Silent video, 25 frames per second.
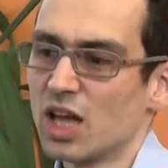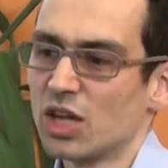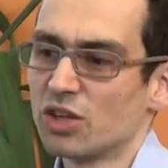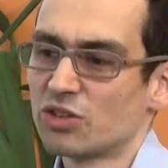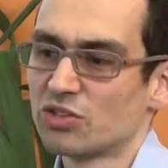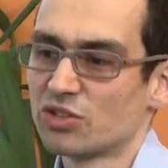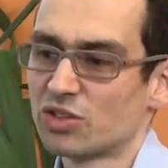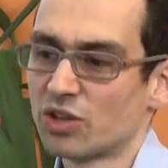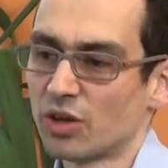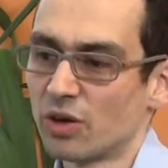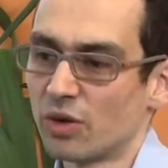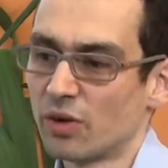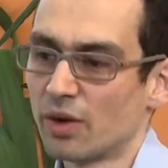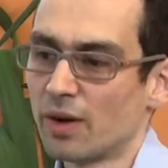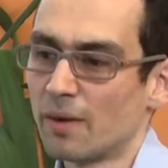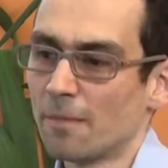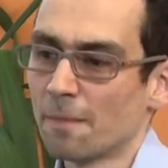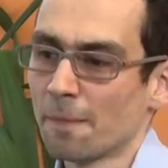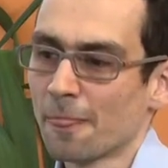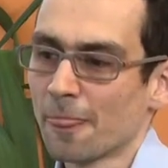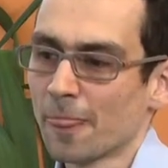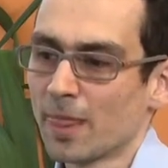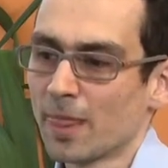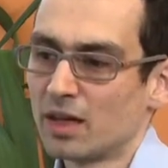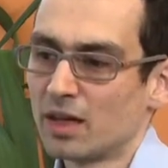So
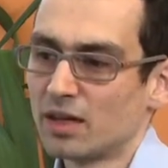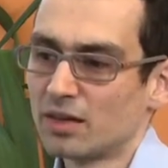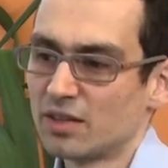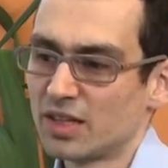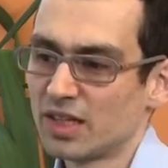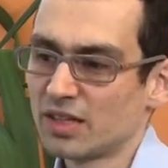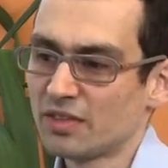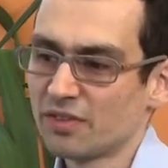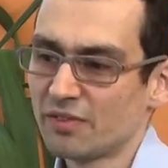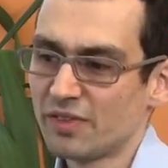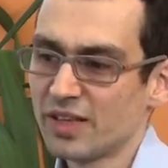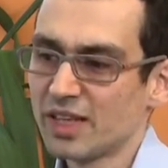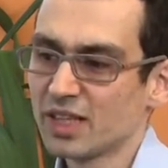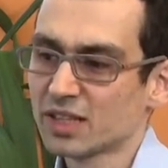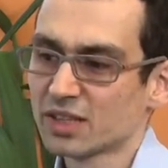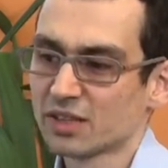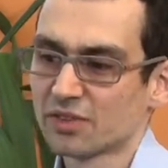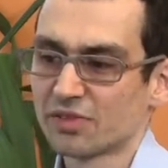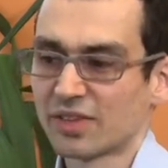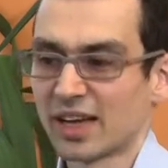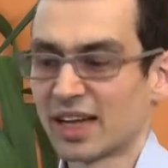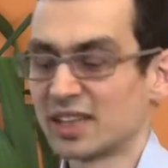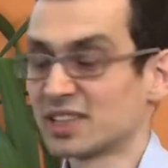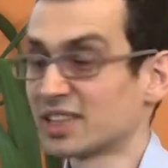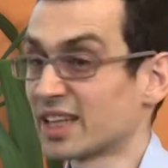this field
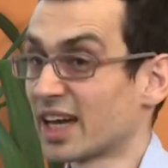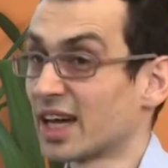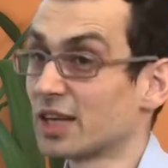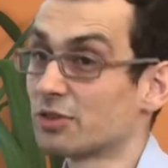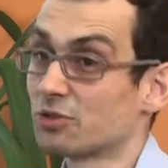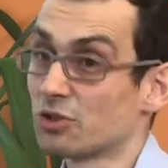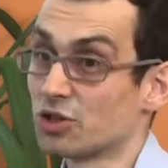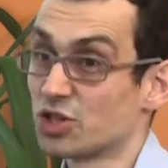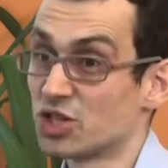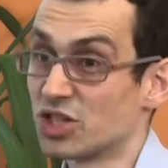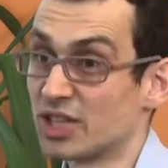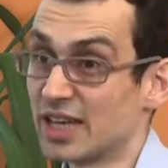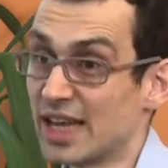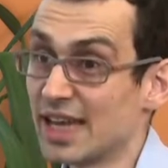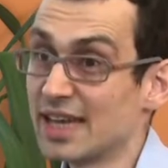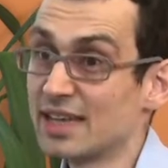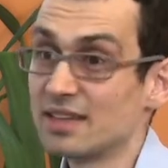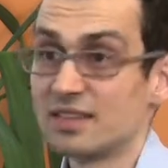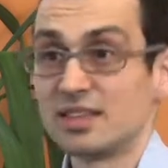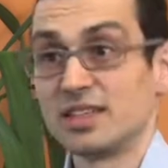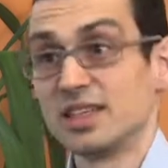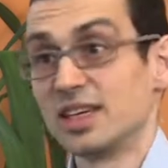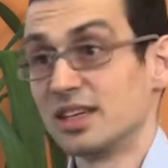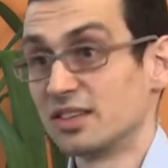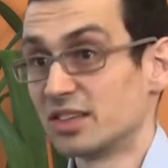of cancer
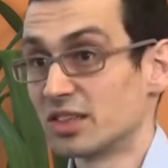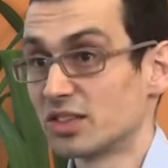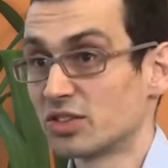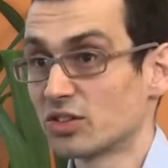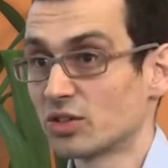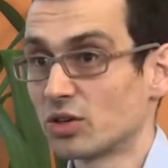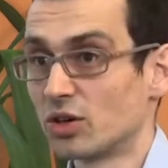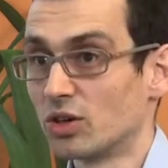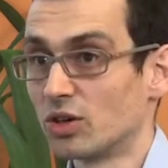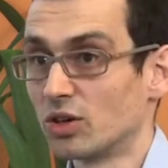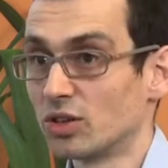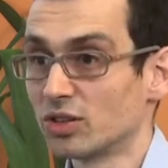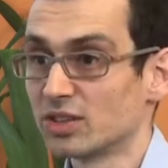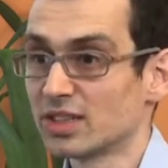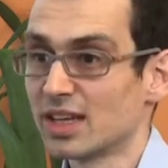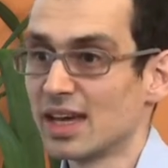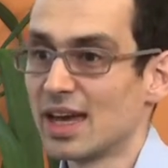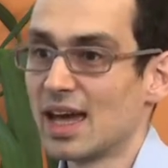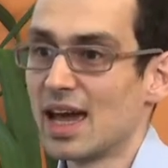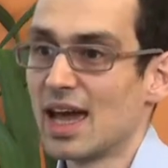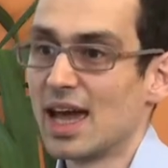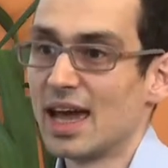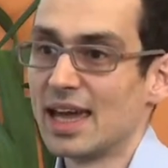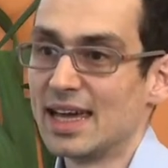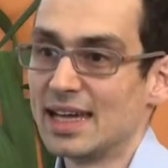heterogeneity, as it's called,
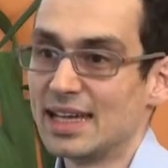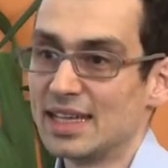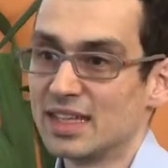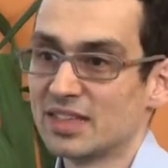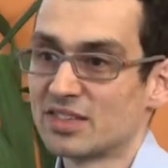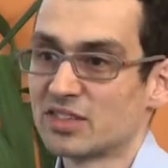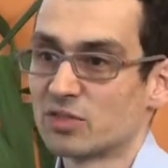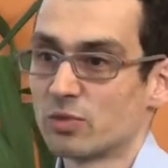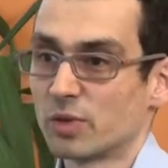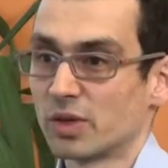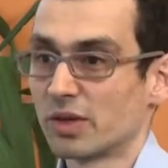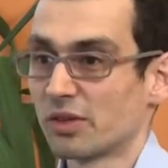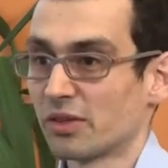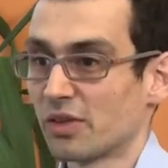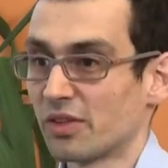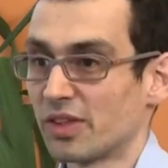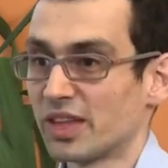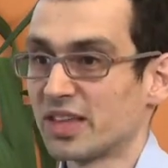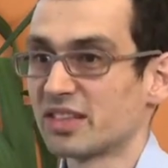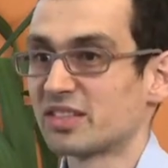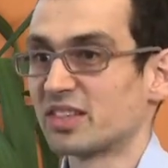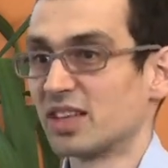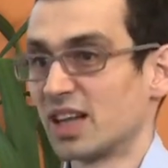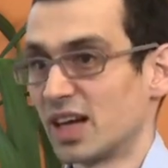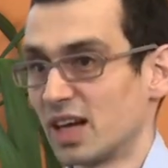is one of the
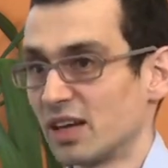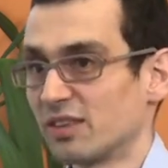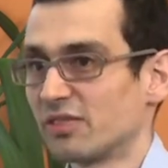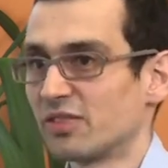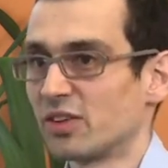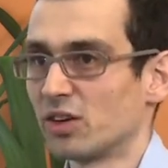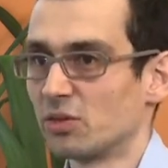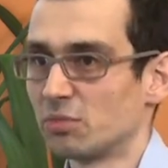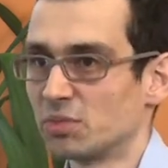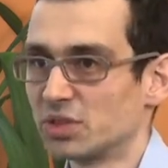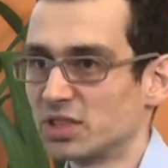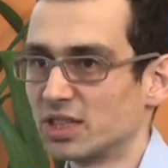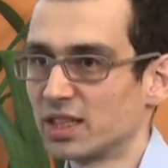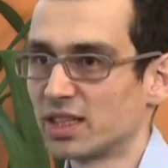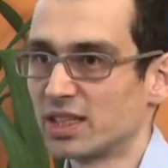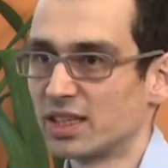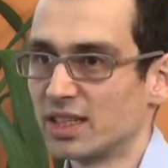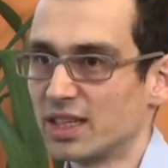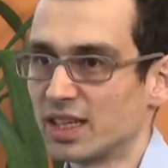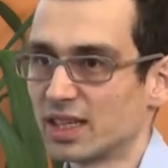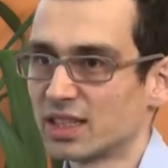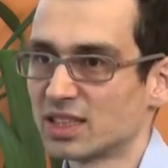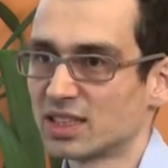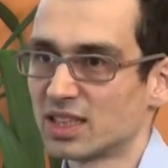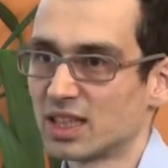things that I found
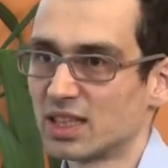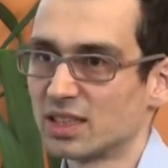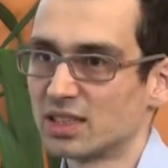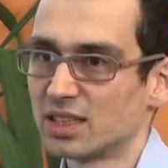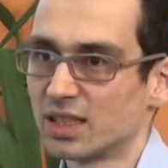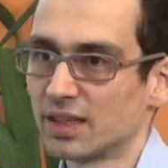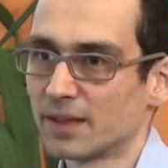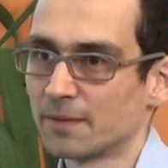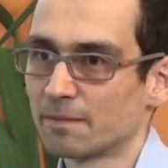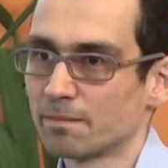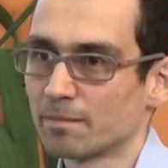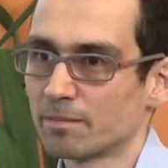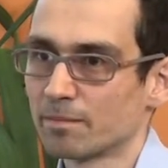particularly exciting.